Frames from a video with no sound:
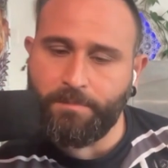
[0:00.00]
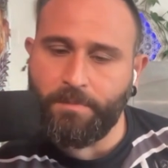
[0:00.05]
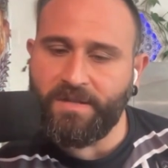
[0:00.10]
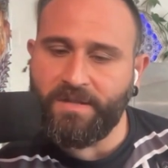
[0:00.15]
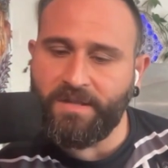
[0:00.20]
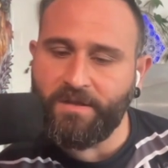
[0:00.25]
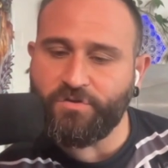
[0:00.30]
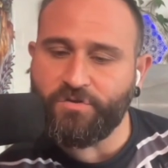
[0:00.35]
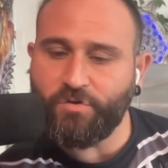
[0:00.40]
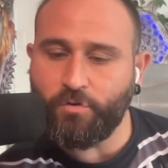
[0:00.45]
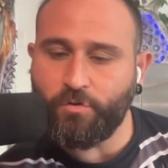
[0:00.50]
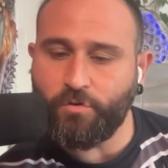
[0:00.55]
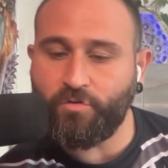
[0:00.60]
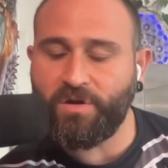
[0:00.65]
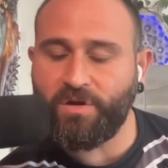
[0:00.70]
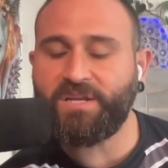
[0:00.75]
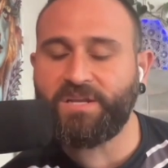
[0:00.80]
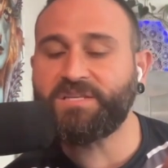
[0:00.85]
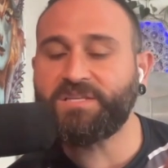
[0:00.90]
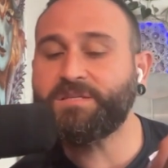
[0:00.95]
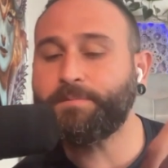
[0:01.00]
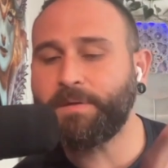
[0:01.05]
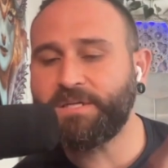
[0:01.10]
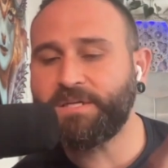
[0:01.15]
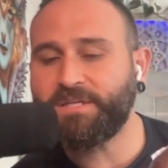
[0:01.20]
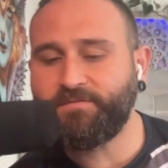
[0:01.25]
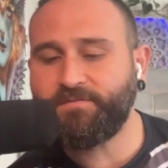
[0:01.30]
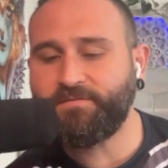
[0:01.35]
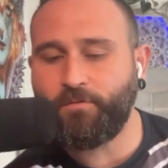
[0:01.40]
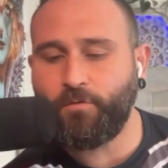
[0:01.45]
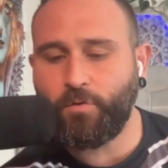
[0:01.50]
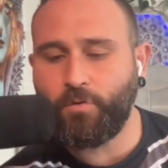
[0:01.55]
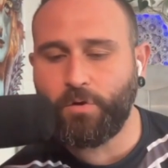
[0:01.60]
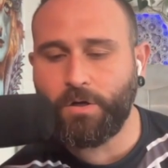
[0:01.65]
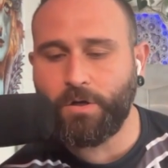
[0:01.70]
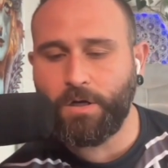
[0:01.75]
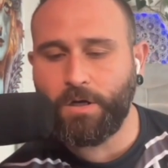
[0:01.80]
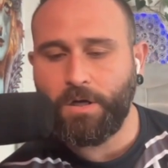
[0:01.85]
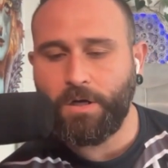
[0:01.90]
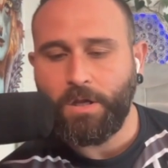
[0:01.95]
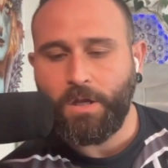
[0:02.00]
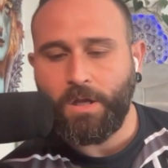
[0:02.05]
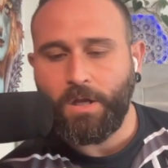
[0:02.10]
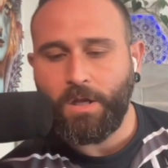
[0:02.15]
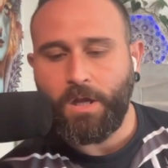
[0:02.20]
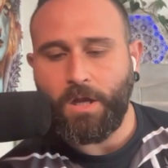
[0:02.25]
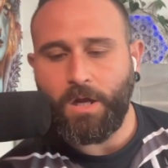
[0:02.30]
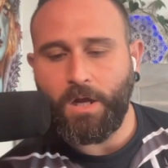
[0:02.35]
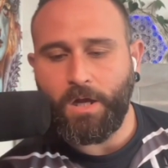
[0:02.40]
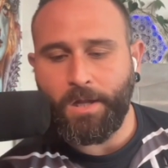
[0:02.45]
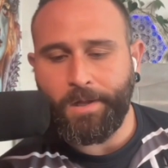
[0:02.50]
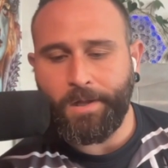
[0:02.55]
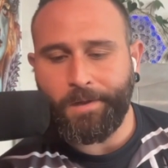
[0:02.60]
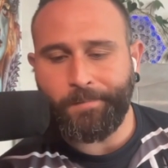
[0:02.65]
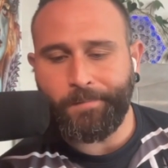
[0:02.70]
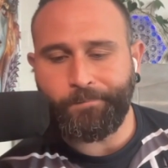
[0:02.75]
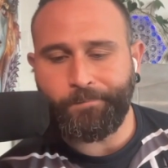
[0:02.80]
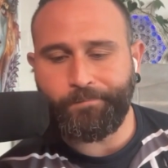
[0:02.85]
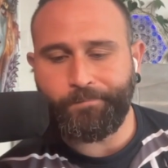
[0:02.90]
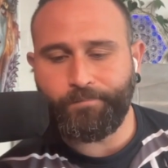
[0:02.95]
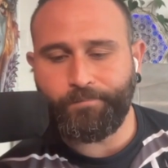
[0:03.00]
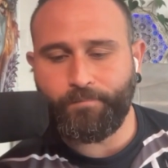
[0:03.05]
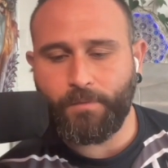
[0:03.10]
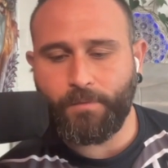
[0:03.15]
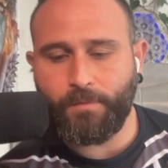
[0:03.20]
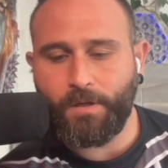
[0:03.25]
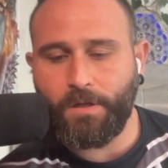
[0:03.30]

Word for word: But it also created a space for, um,